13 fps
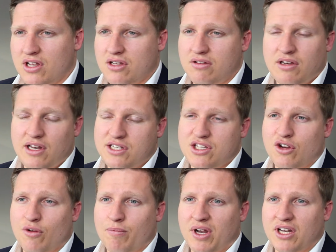
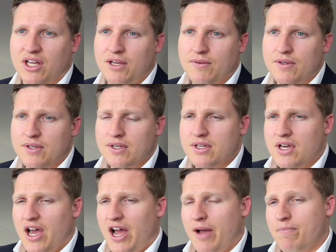listed on Monday.
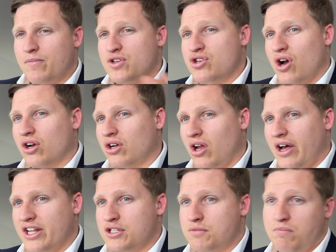Shard
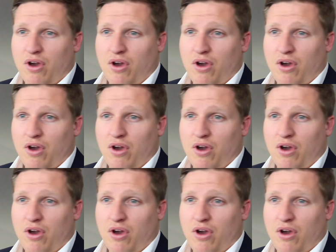clients,